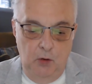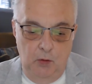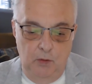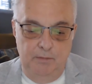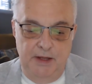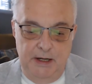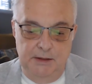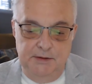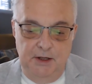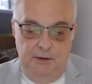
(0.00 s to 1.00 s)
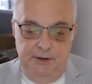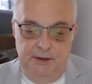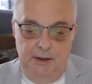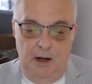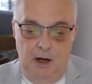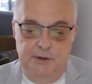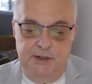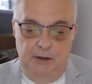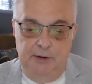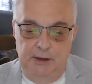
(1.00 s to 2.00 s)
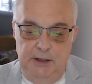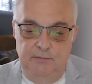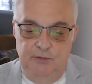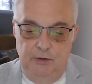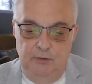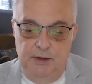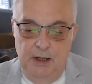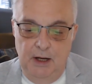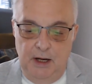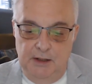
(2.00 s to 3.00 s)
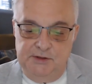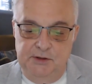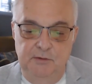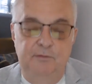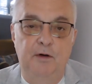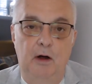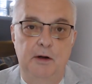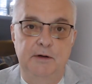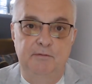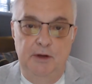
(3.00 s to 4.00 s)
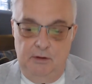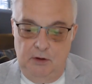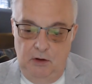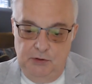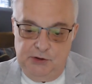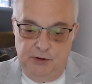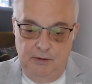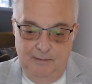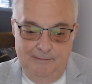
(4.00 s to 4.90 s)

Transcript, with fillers: whom they undoubtedly viewed as too fond of their culture.